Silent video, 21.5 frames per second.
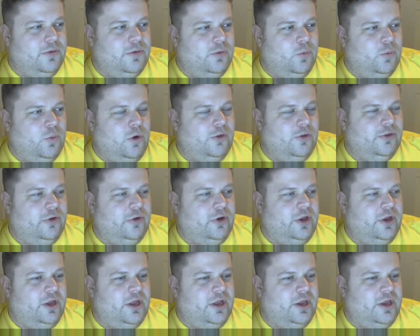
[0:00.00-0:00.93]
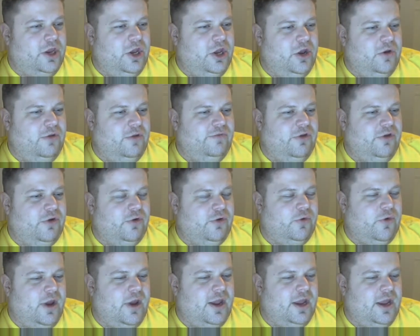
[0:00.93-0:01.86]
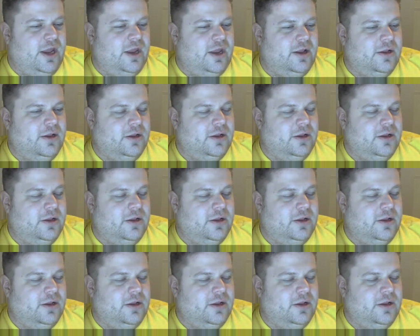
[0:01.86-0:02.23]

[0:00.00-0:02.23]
We're also going to, if you're creating